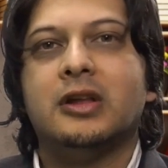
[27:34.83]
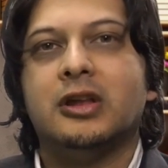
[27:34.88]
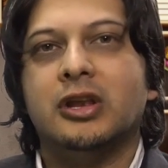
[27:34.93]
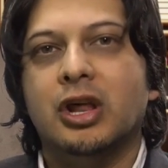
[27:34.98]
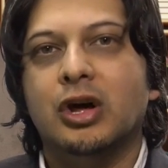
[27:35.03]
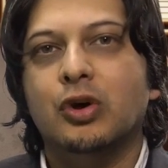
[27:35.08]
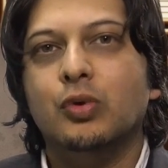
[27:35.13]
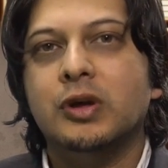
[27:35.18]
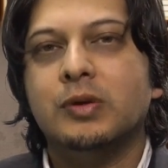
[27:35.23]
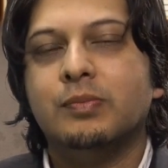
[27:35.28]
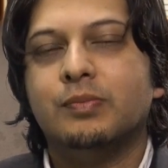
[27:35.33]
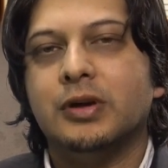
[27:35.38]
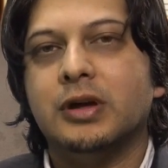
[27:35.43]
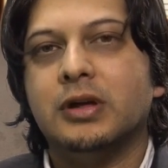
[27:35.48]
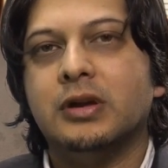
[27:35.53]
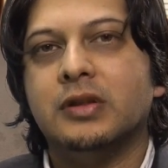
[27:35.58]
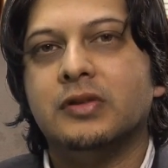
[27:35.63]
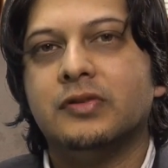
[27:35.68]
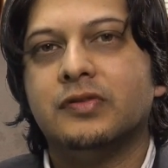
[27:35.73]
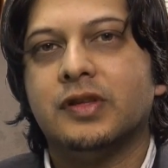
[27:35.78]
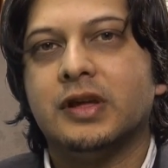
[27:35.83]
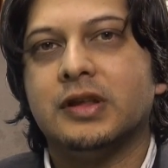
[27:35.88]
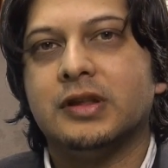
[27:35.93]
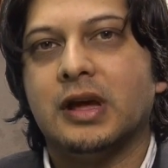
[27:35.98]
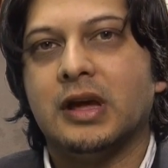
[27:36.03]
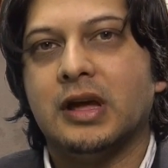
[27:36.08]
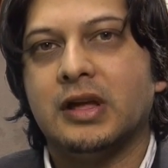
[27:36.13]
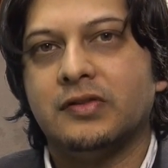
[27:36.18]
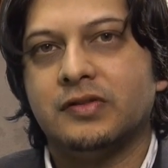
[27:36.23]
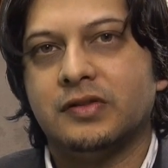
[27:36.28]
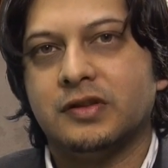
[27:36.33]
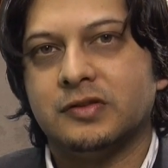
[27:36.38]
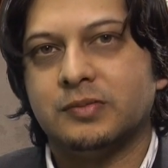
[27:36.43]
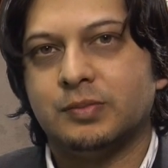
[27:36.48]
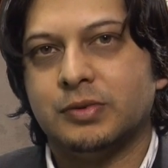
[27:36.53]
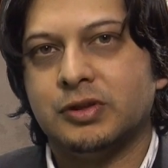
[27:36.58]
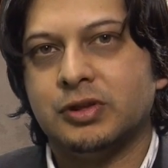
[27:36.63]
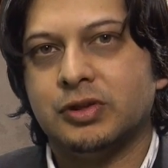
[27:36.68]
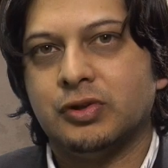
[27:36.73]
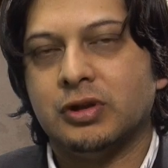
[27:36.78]
knowing parents that has this
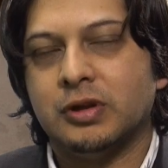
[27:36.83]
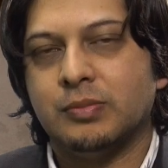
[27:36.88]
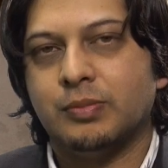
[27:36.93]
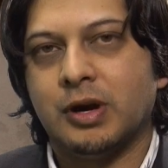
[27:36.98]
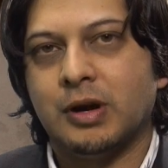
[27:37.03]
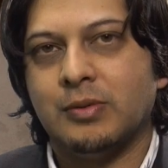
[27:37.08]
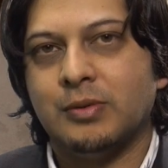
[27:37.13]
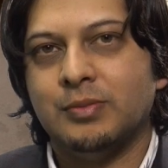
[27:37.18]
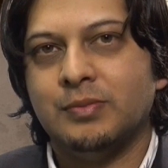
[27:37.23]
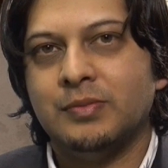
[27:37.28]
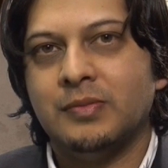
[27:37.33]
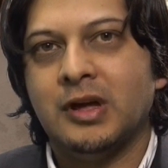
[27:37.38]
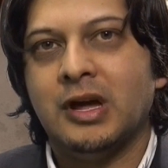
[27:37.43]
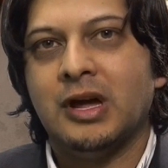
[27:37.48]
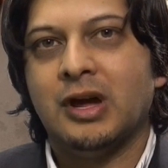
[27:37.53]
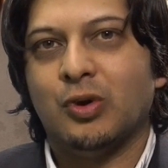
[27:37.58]
particular problem,